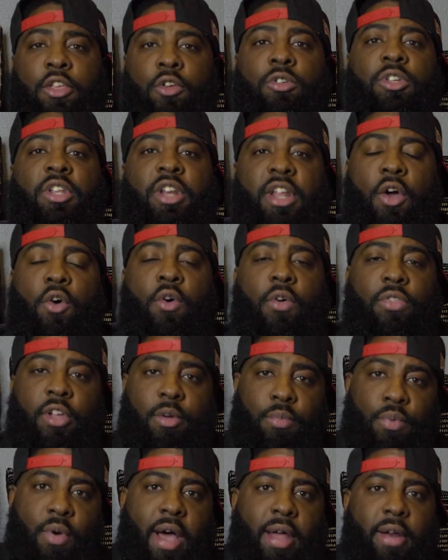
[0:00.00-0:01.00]
using it on
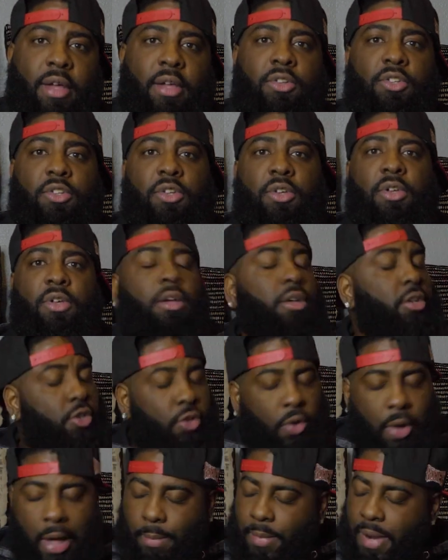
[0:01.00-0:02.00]
their products.
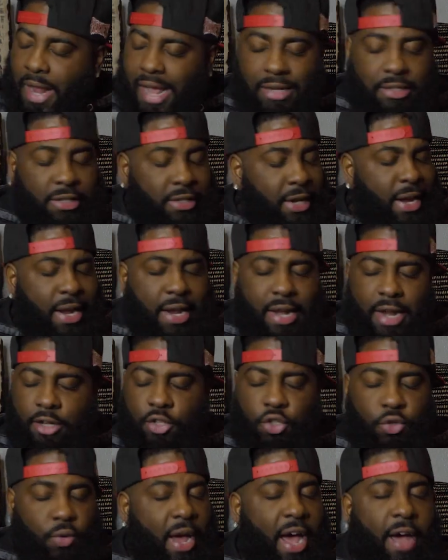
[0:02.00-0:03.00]
So I'm not saying
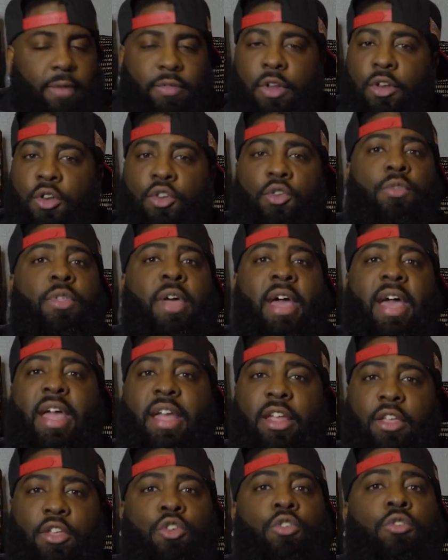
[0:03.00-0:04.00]
that you have to do that
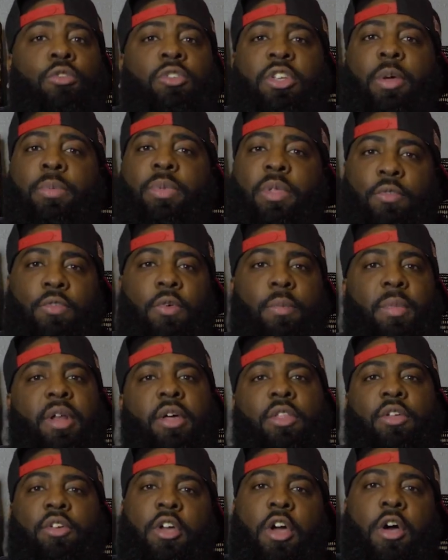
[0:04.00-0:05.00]
and use something from
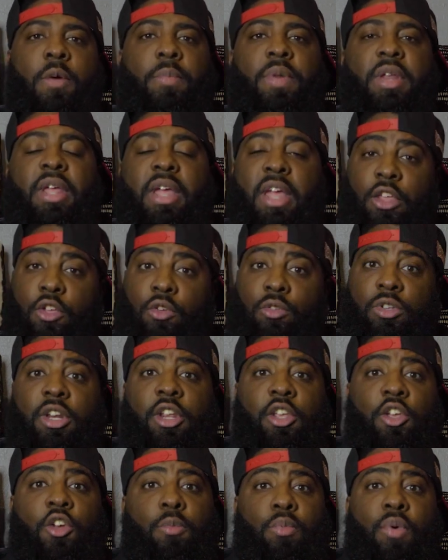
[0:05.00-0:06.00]
another company and use it
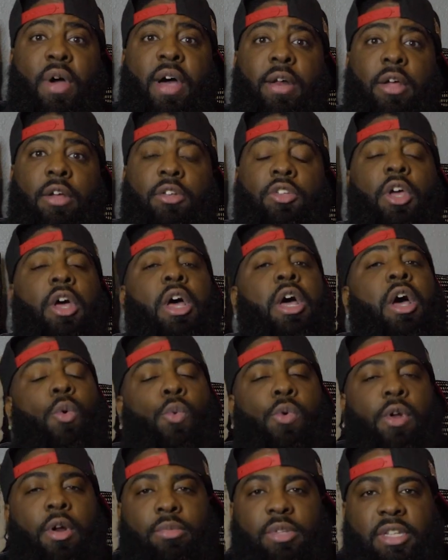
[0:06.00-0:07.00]
in your products.
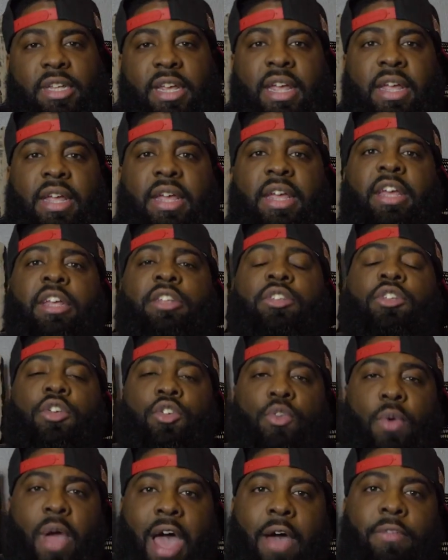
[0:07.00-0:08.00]
What I'm saying is
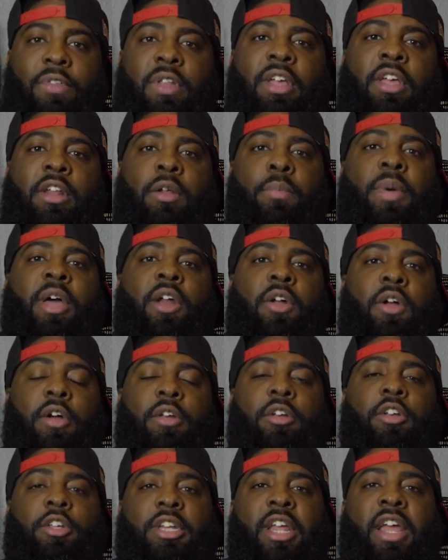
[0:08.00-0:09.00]
you have to get a better
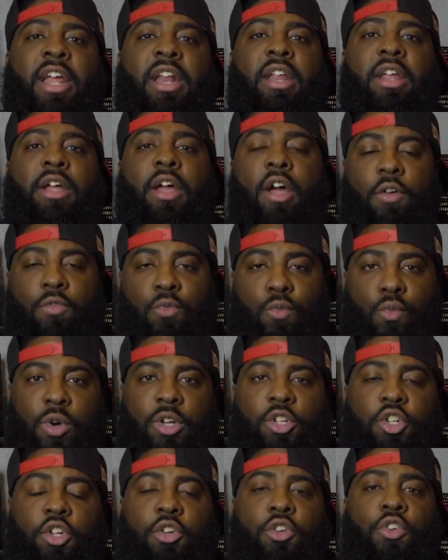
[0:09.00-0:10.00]
understanding of
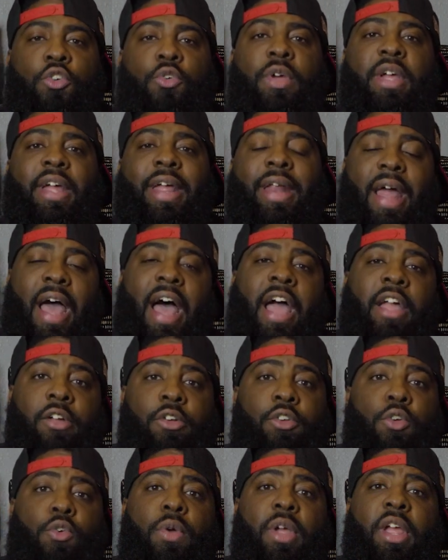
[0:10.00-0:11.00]
what you're doing and how you're
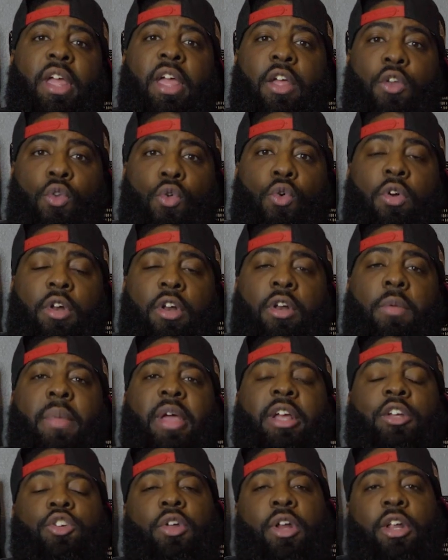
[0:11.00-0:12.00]
doing it in order to
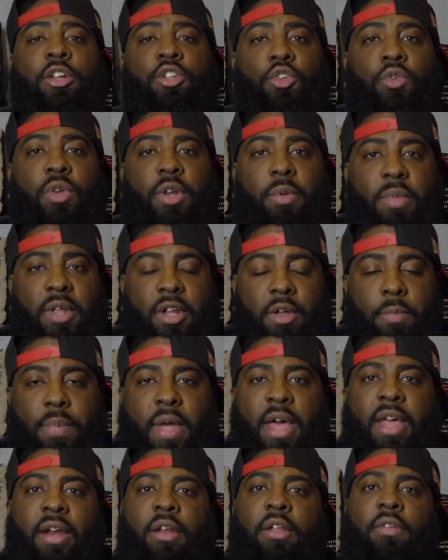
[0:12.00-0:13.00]
make sure that you can be
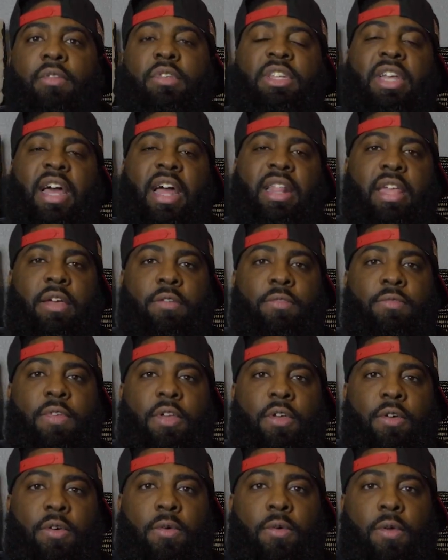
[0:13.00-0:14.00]
competitive inside that
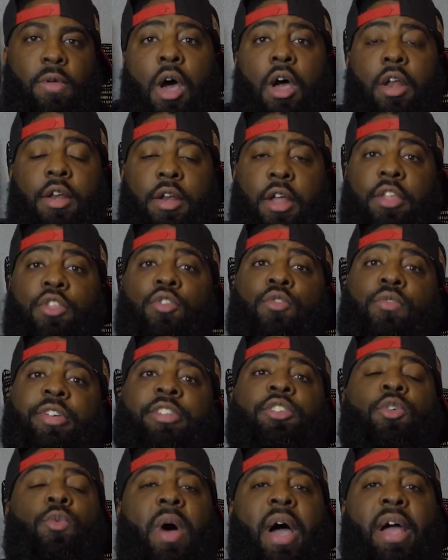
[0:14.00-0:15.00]
field. Another
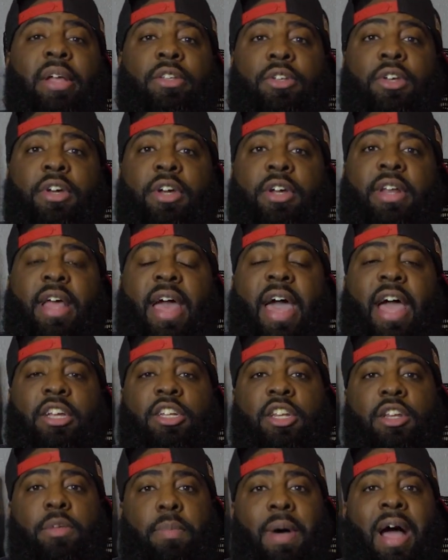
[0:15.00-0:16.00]
reason why it's good to
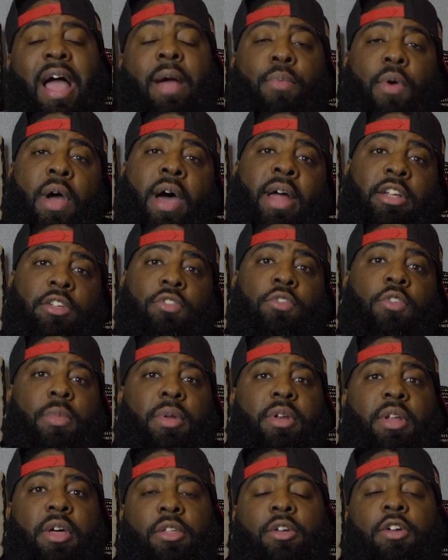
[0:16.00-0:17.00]
actually buy products from
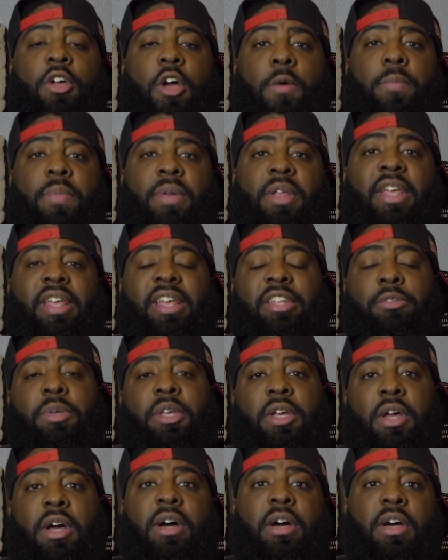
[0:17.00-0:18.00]
another company is
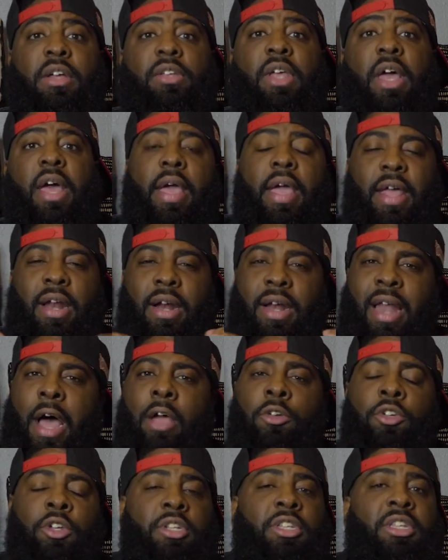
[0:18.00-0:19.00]
because it
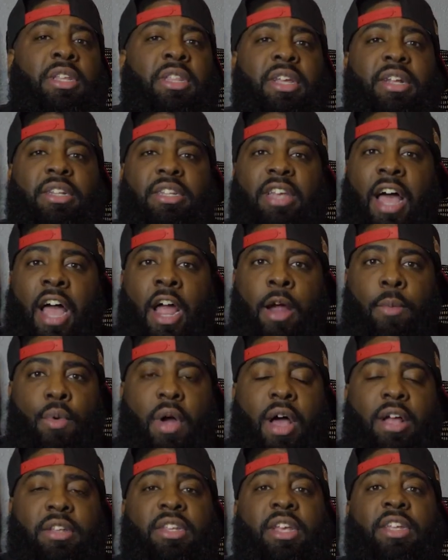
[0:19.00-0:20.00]
allows you to see the entire
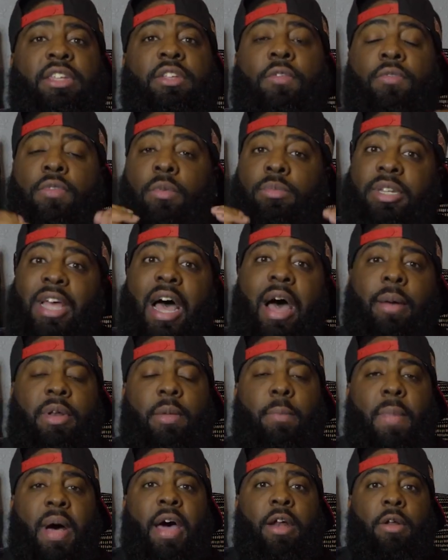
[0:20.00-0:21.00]
process from top to
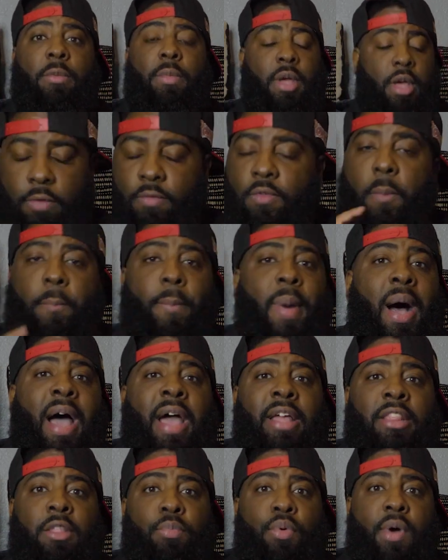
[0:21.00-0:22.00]
bottom, from
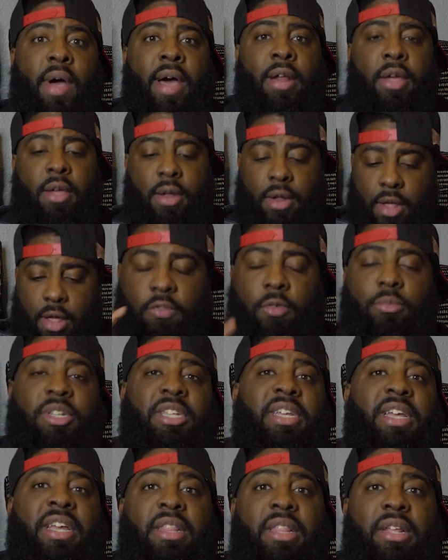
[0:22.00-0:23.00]
buying the product, from
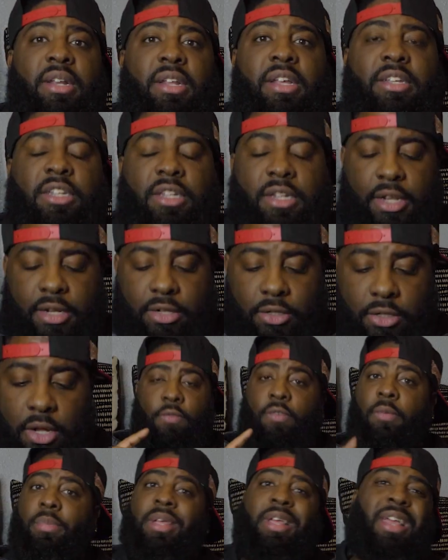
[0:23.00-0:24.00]
seeing the listings,
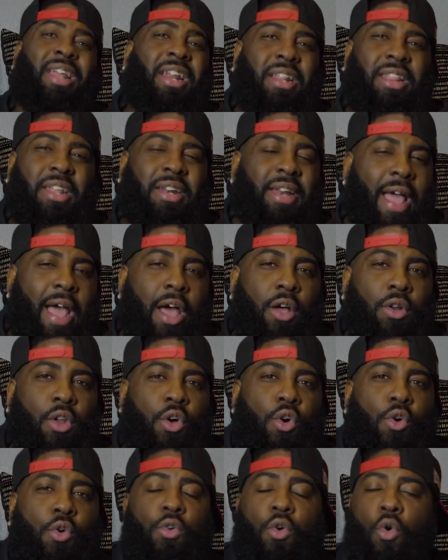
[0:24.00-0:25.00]
from getting the
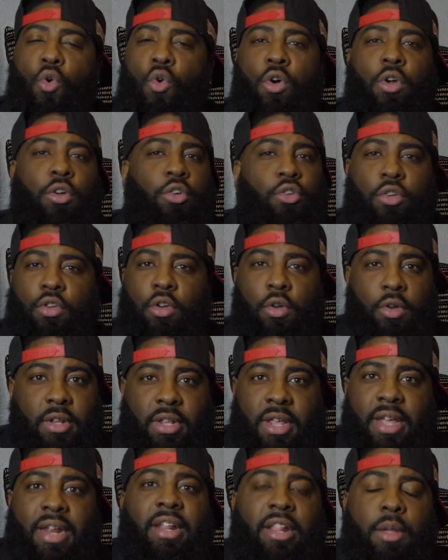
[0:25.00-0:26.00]
download or
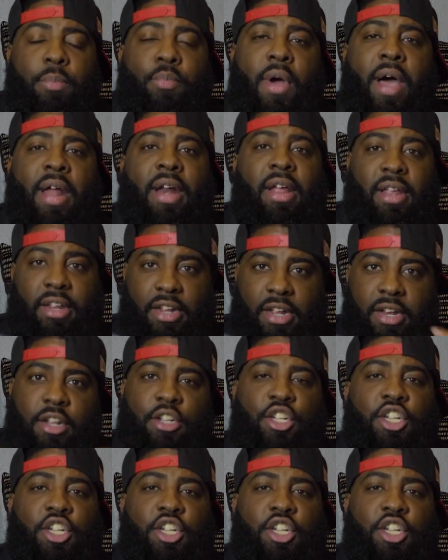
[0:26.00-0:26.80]
getting the product in the